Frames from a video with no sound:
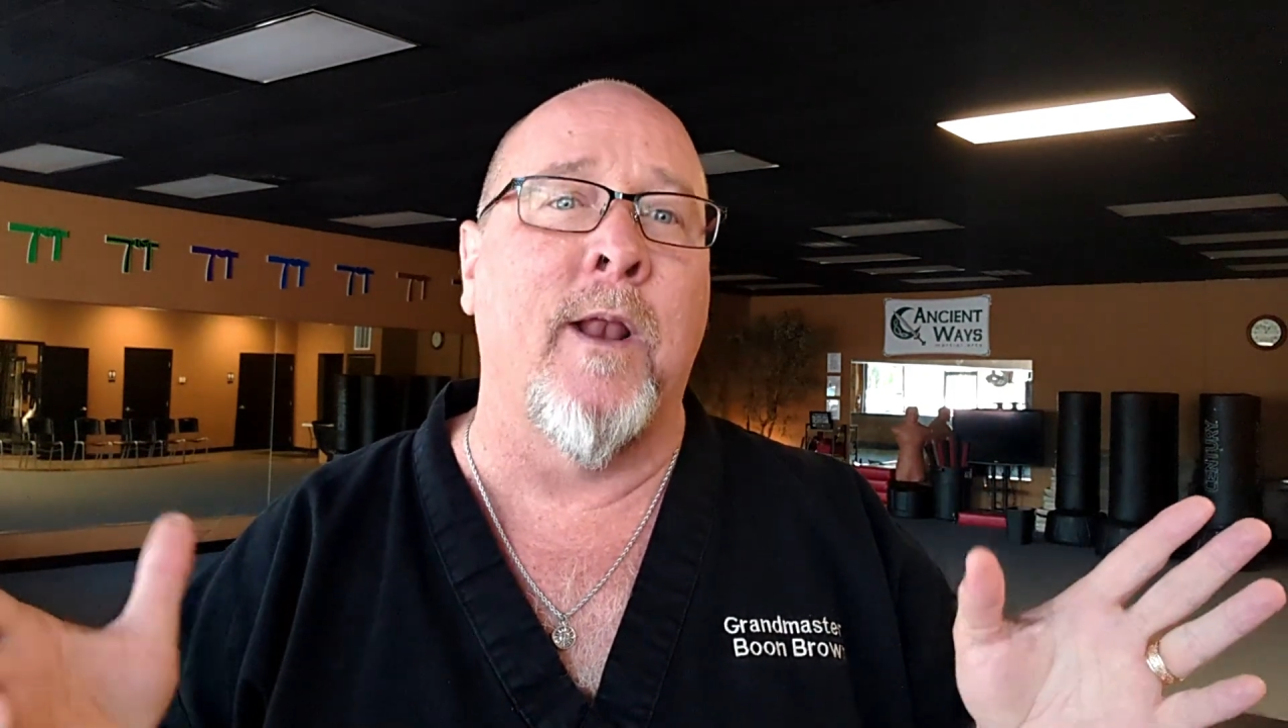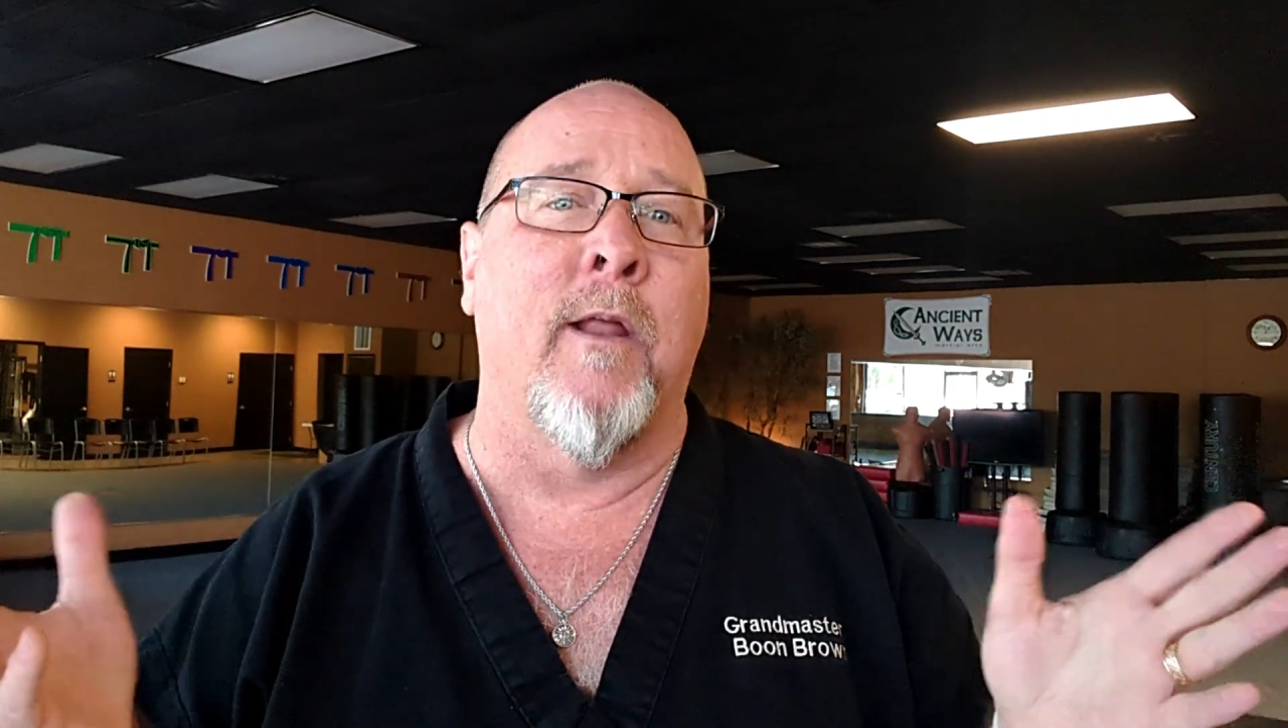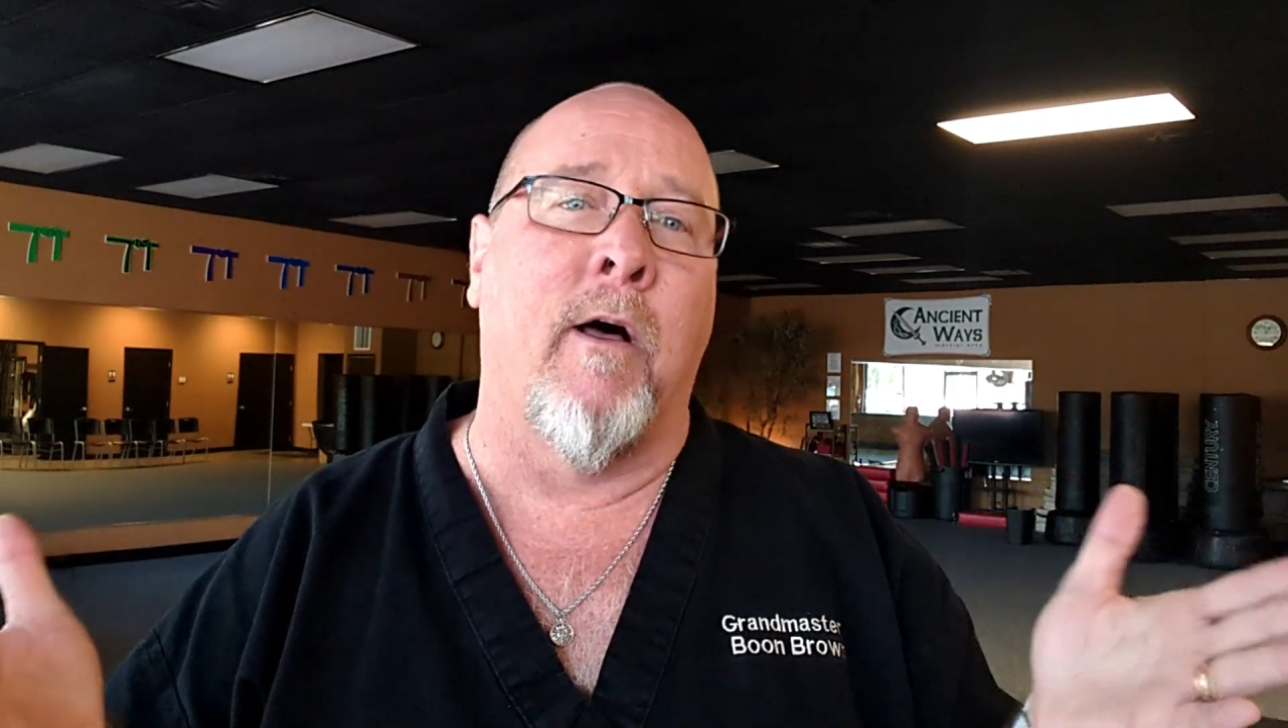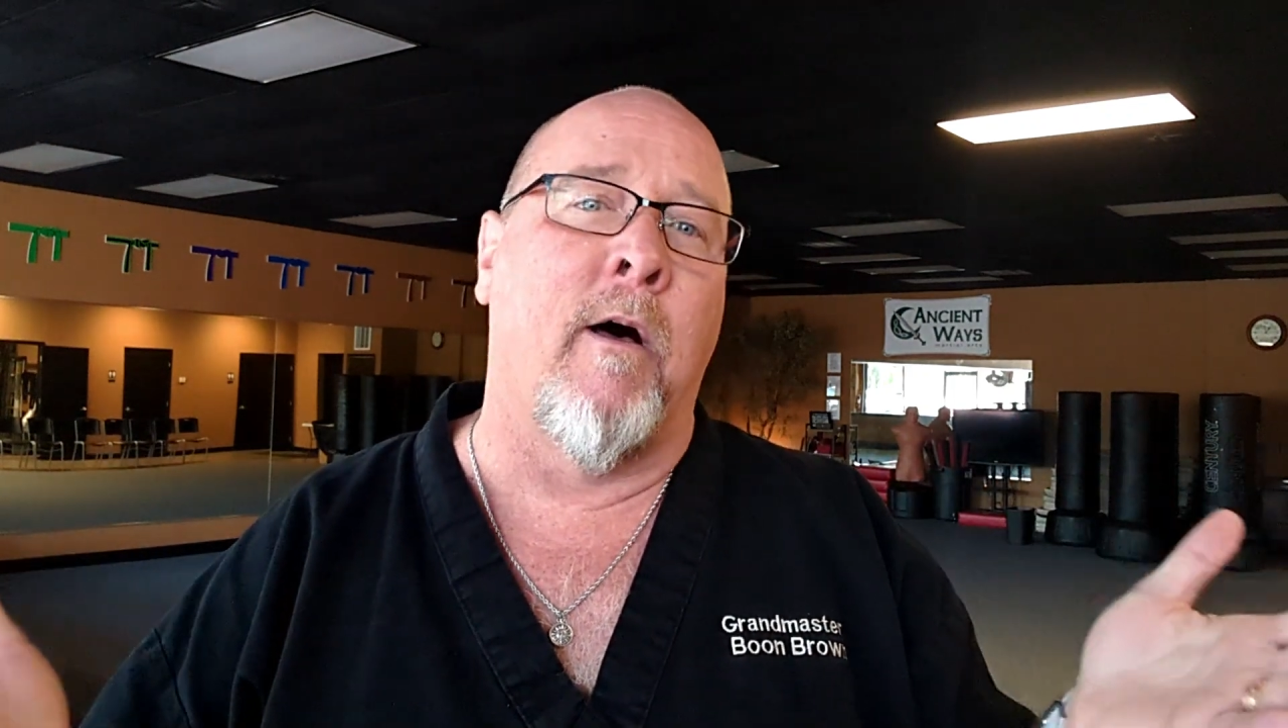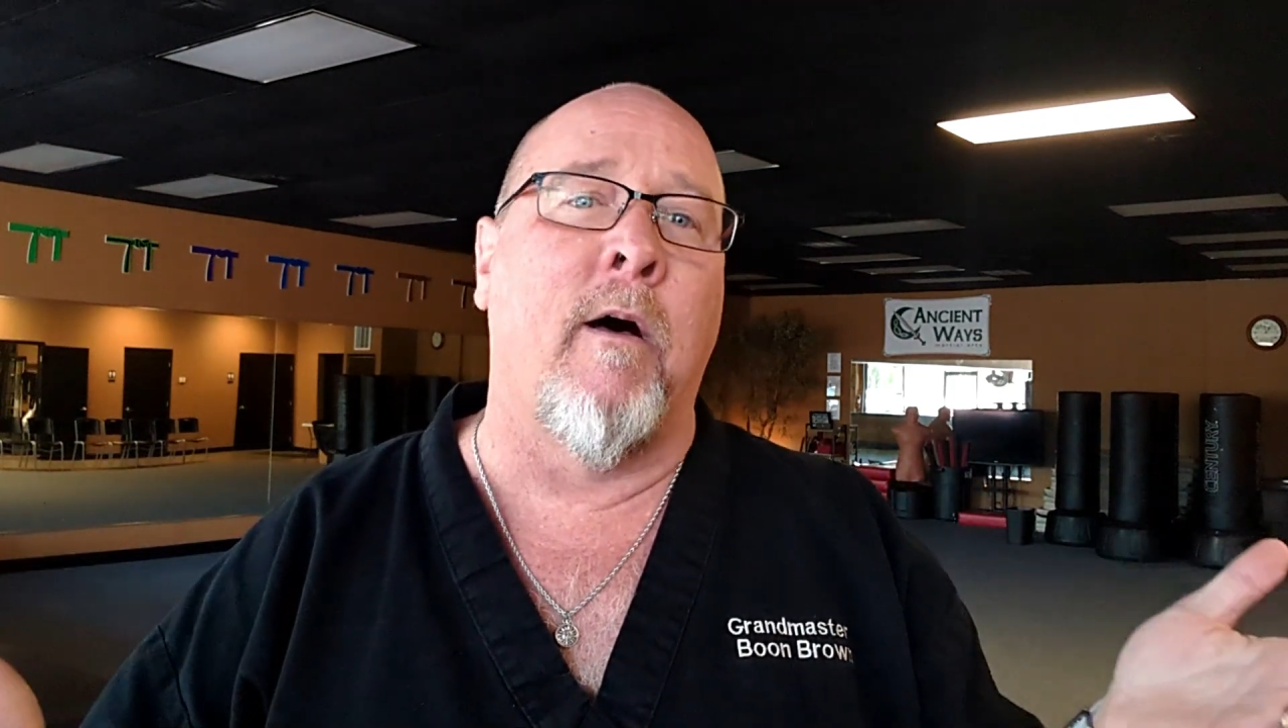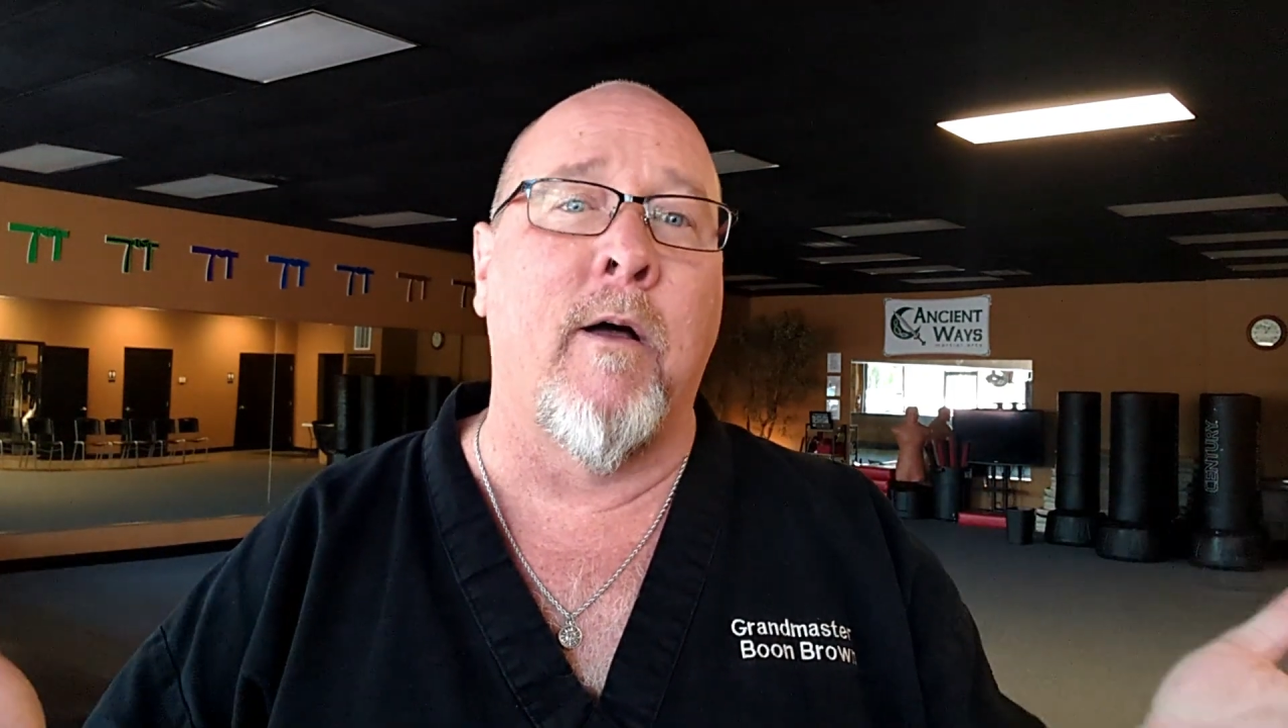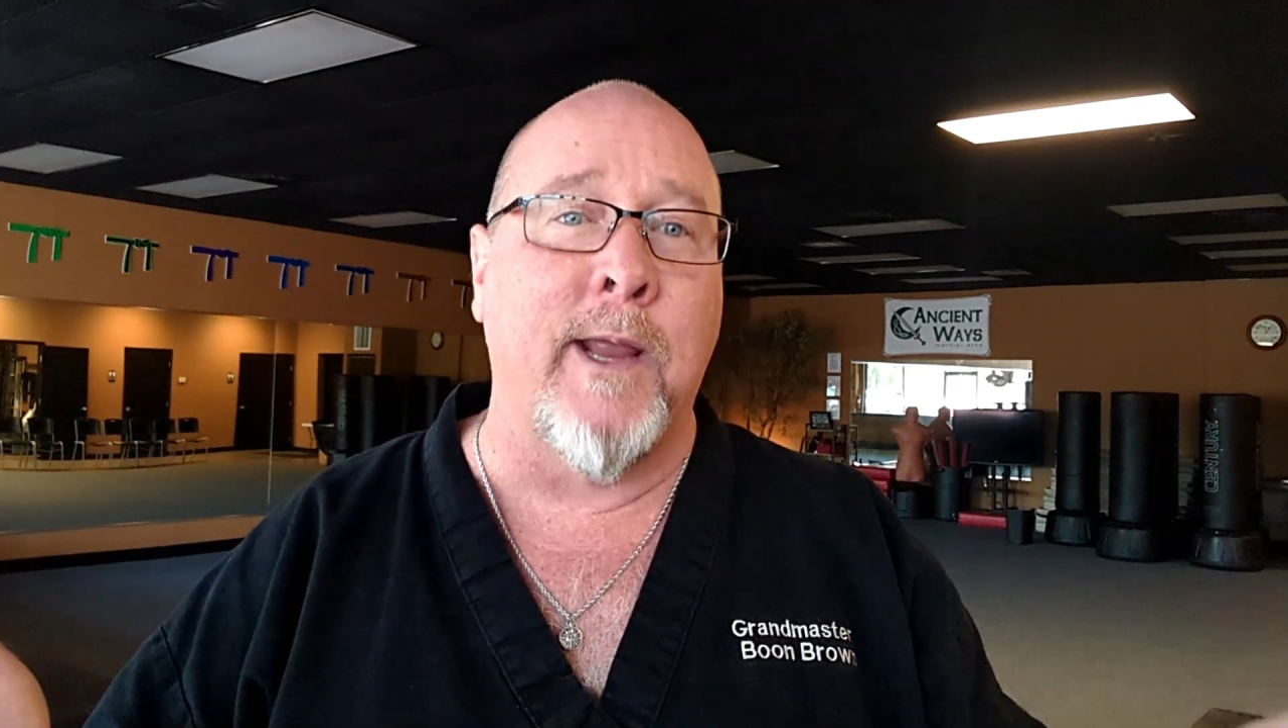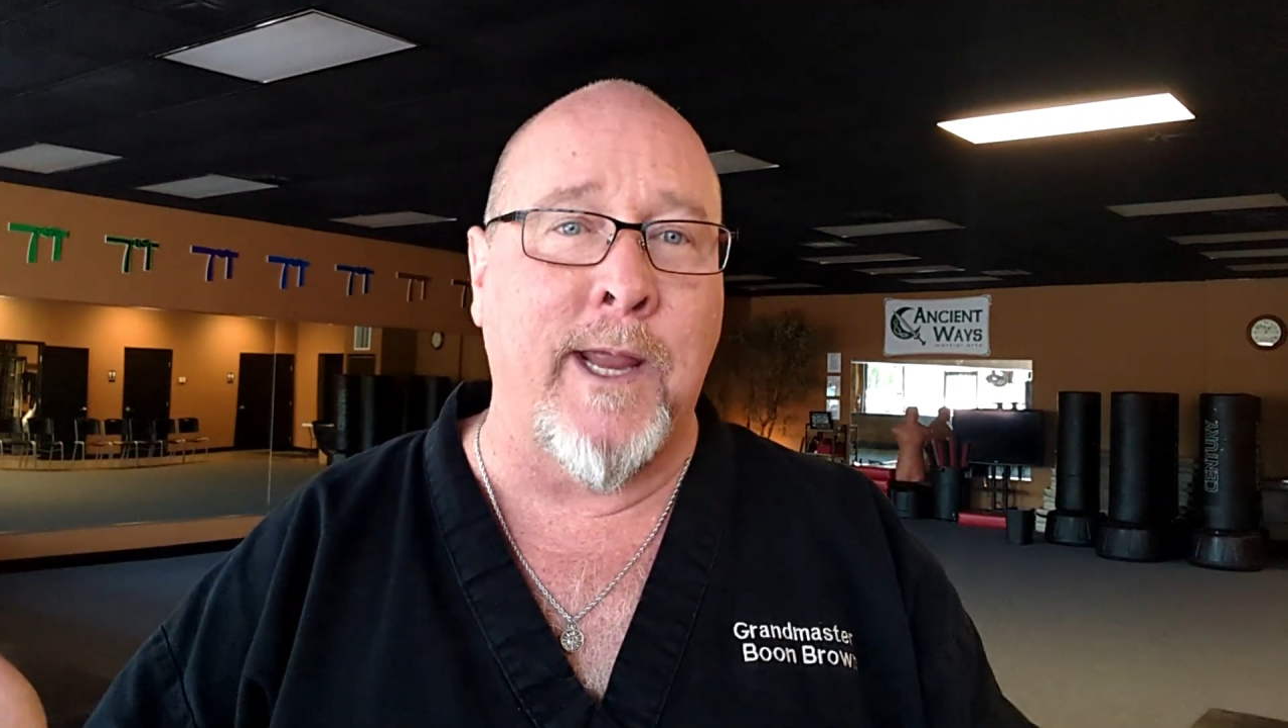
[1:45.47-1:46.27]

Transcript: long